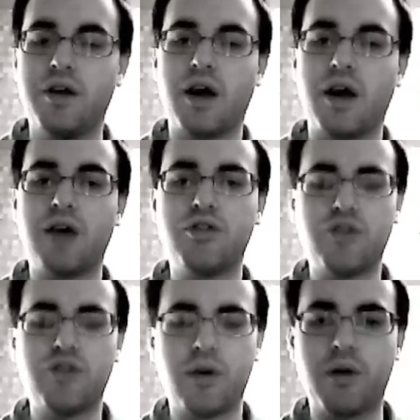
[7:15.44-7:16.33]
And you
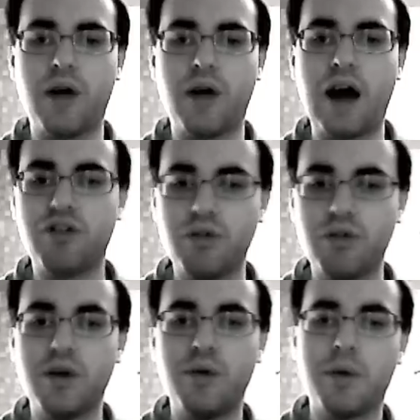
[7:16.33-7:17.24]
should actually
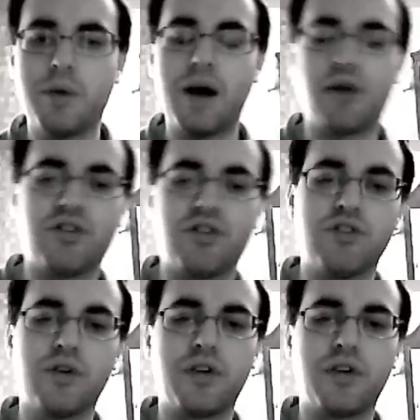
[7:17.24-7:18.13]
read what Mao said
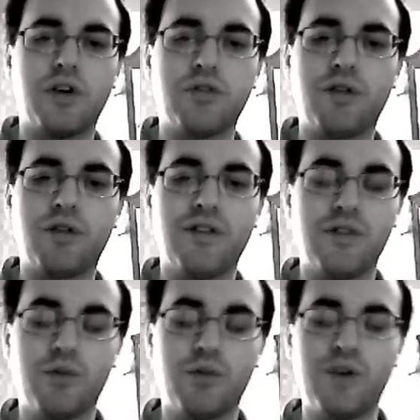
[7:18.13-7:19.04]
during the Cultural
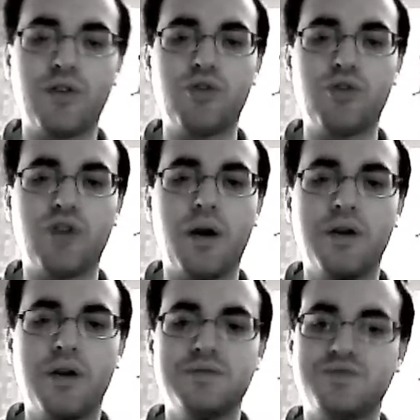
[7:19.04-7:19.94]
Revolution.
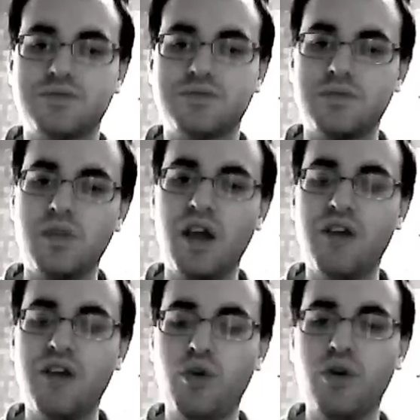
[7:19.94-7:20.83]
And
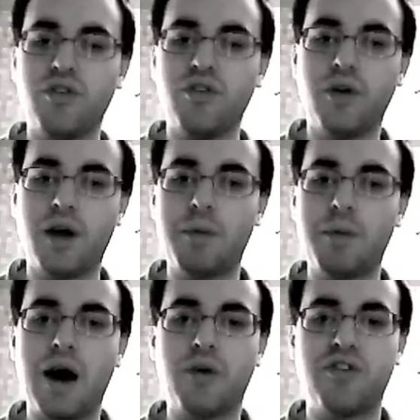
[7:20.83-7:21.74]
of course,
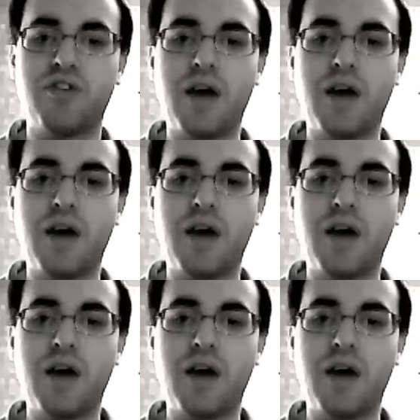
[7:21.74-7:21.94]
Mao is